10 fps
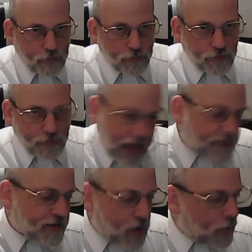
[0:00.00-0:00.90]
That's
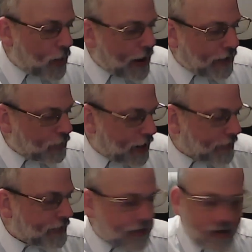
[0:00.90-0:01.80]
the only way. Where else do
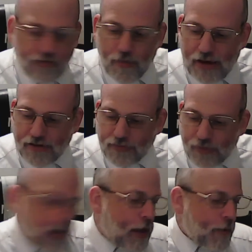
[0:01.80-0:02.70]
you get the information from?
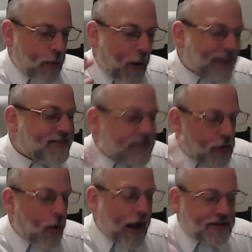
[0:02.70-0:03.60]
But what's the
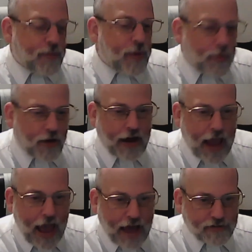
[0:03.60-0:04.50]
question people are going to
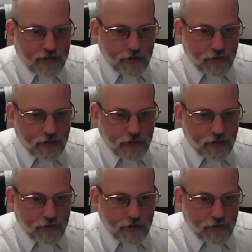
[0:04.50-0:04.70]
ask?